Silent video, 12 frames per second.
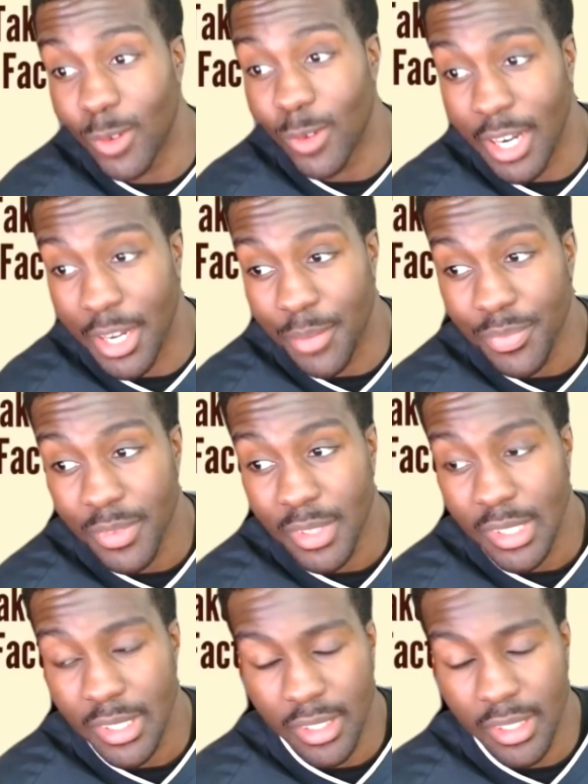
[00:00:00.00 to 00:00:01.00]
right?
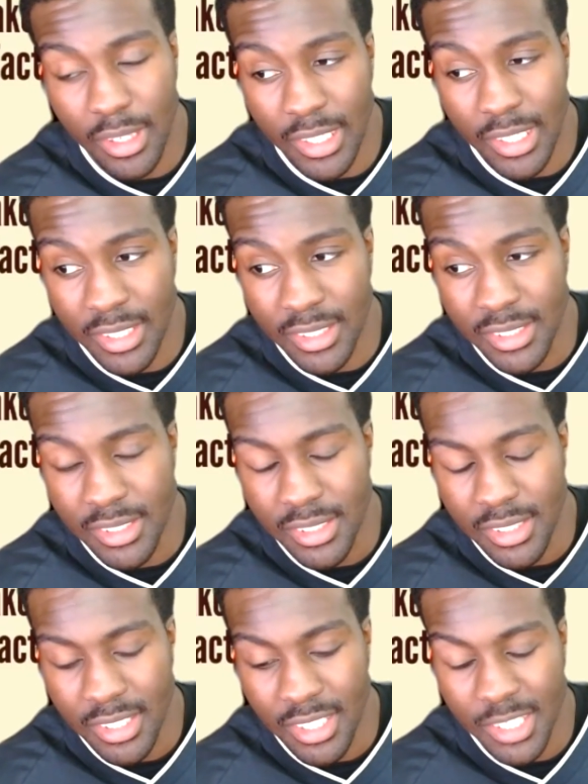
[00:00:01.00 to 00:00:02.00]
Because
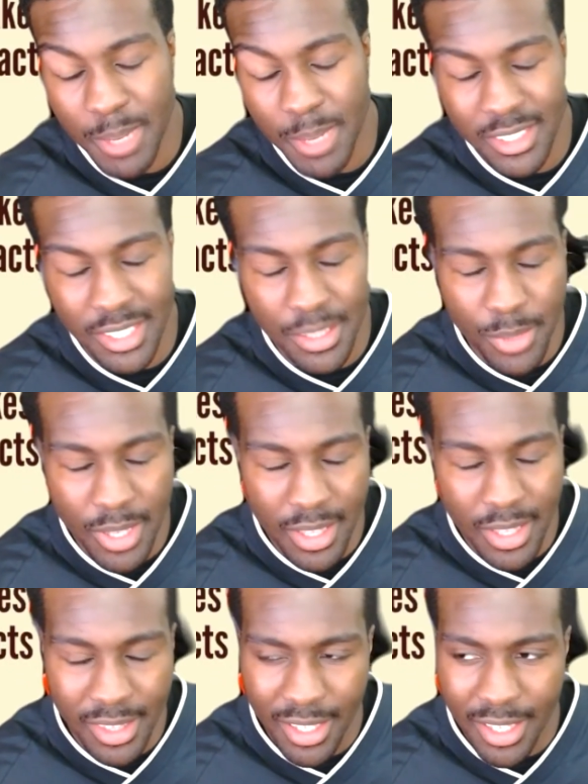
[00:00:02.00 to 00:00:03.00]
especially
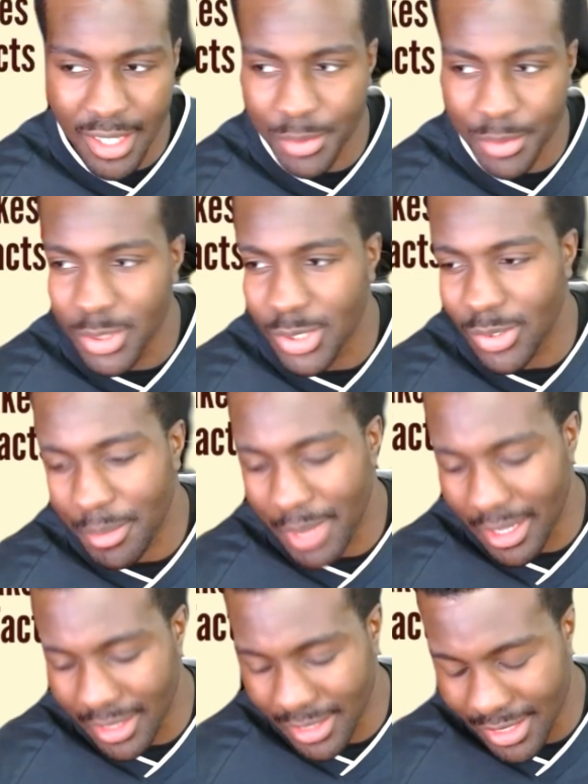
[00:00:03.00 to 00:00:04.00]
with who's the running
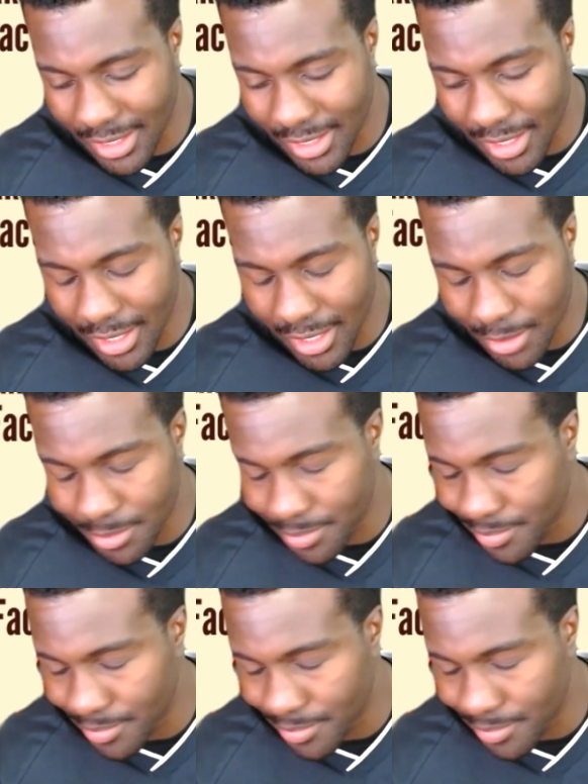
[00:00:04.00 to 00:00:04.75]
back this year?